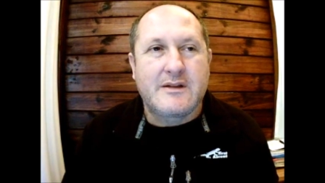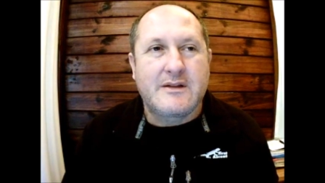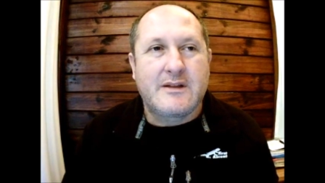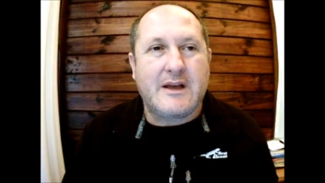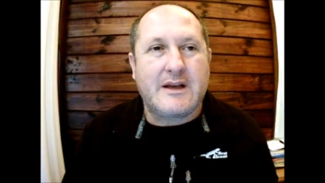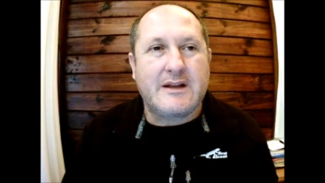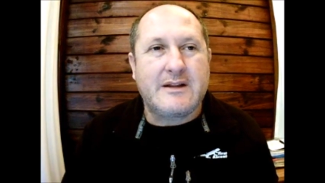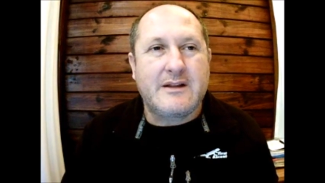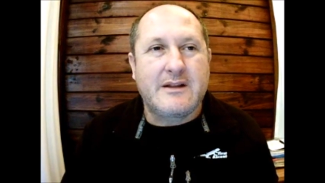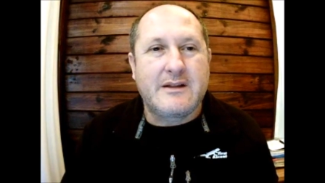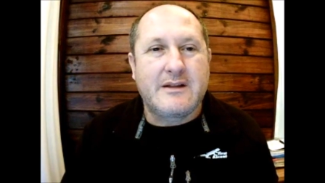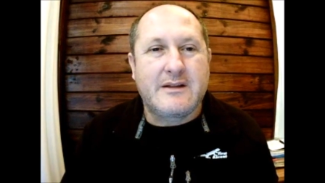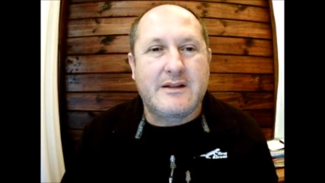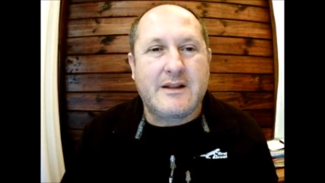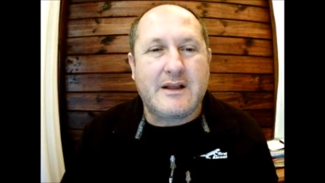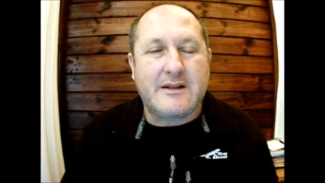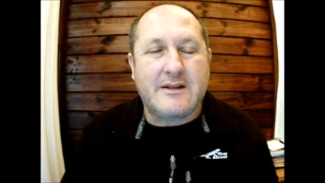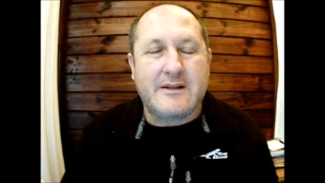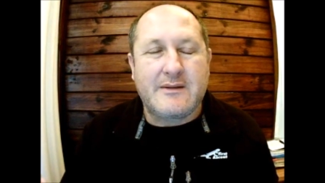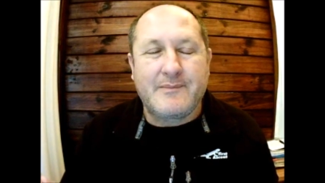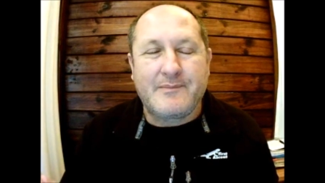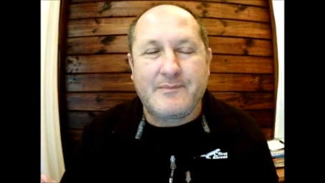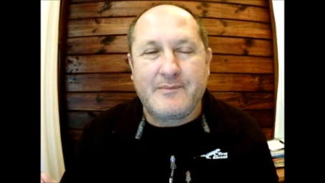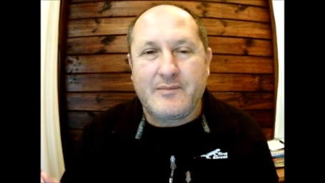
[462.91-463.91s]
that
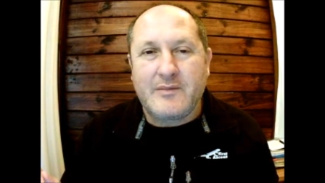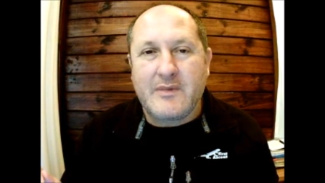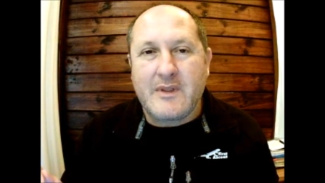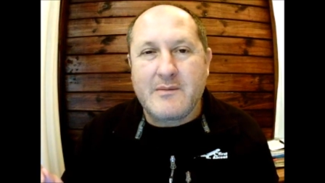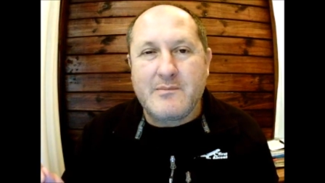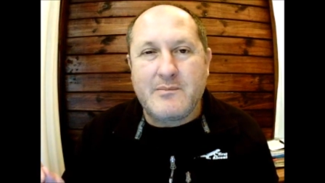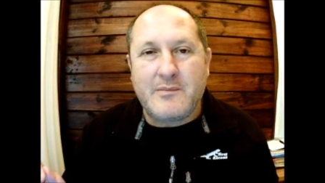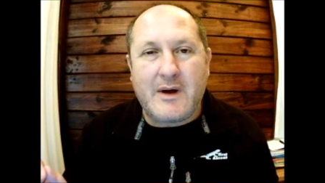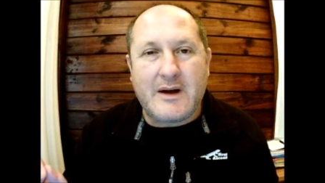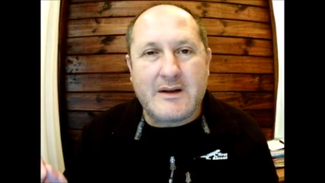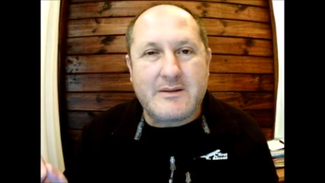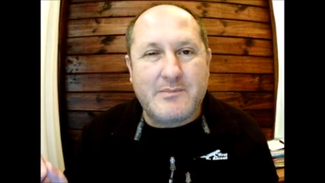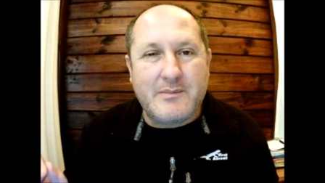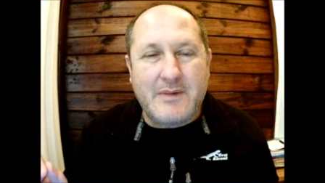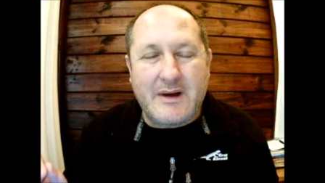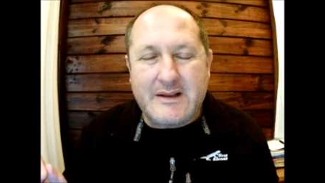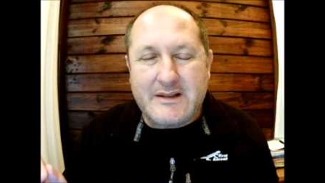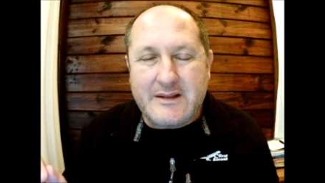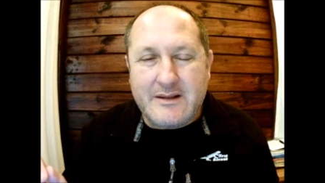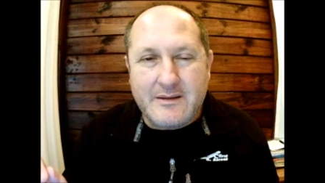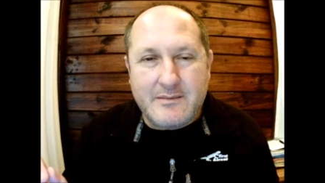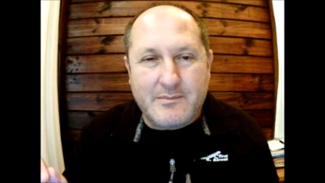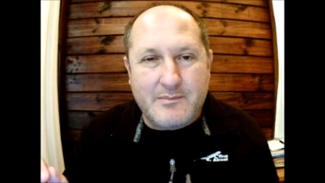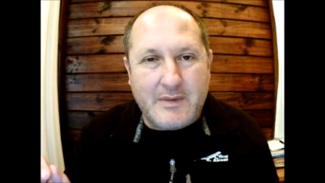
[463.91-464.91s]
that might
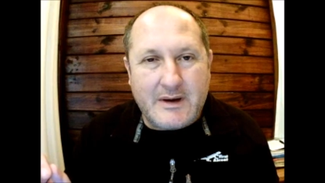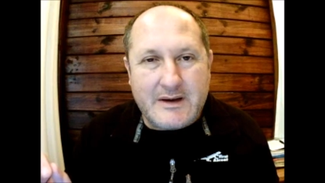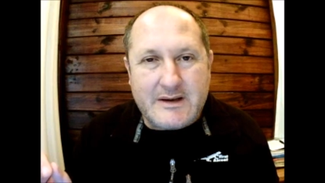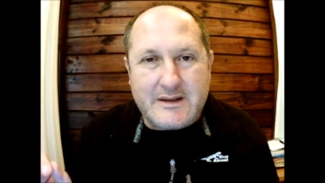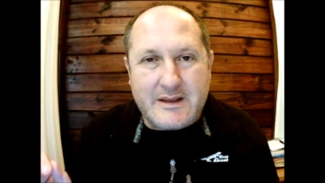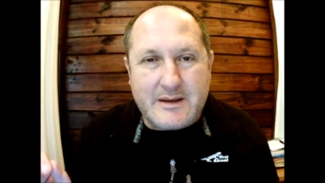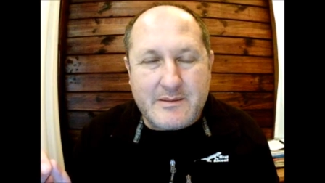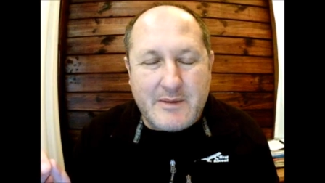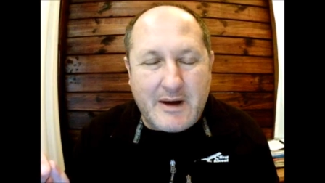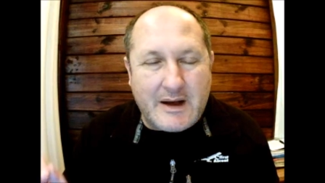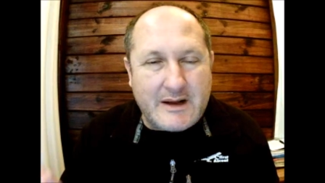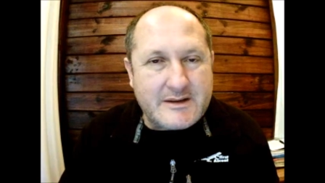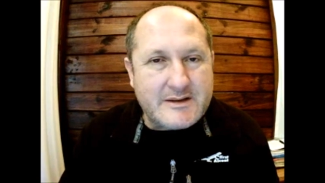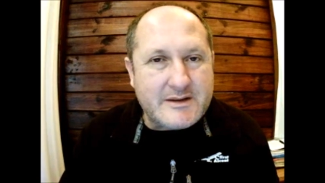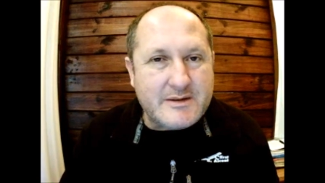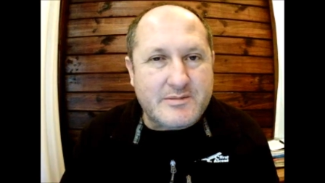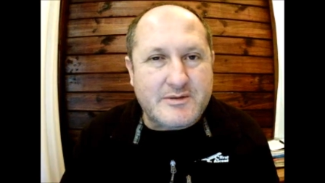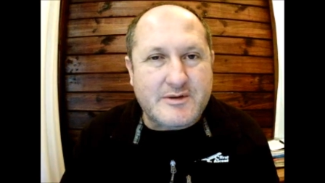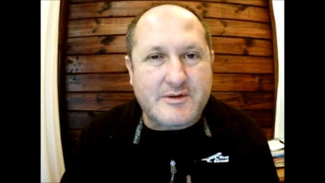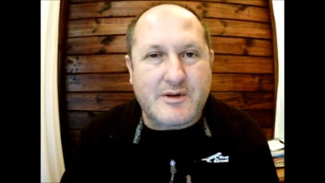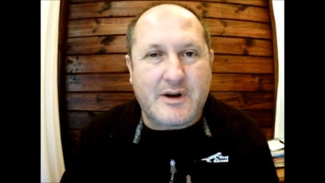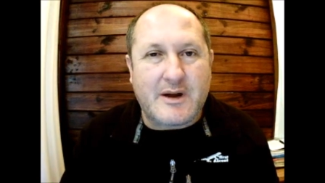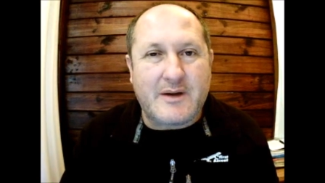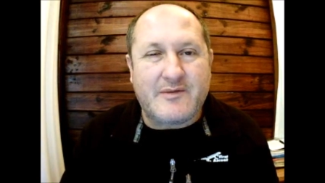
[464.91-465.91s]
make make them
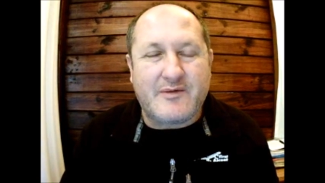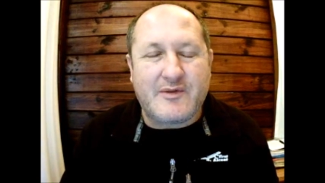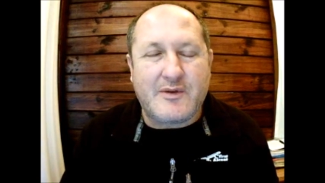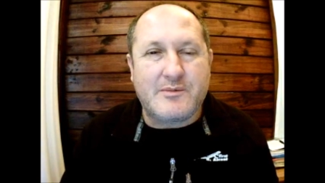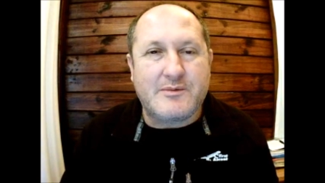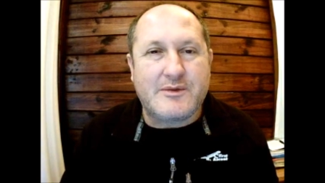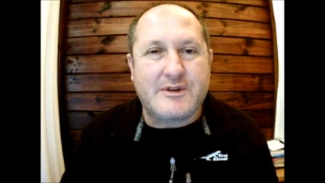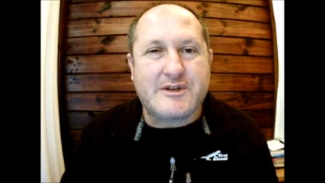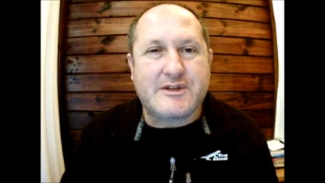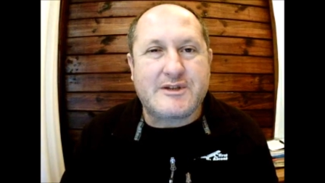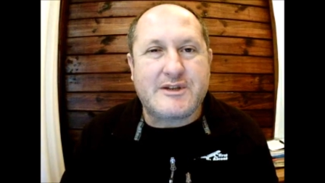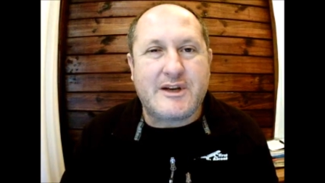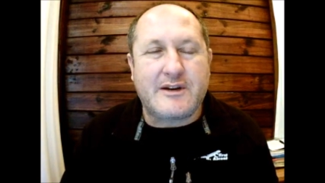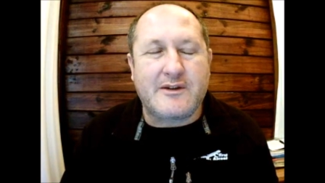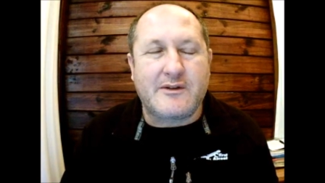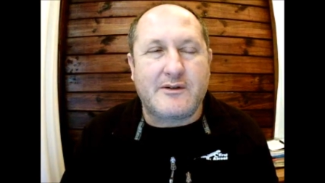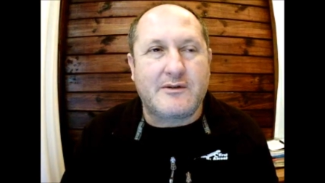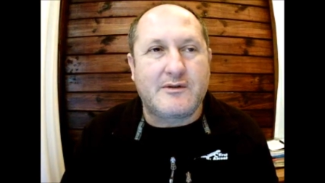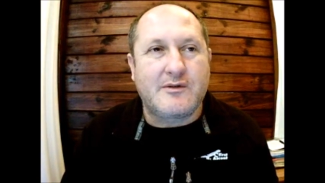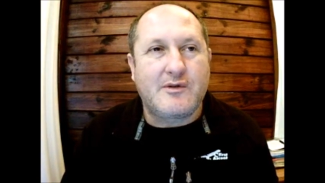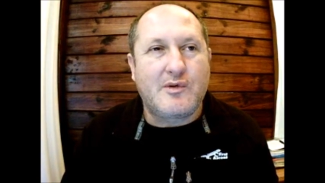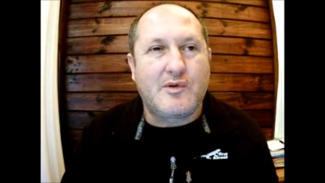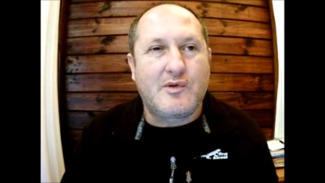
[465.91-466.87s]
unsubscribe from this channel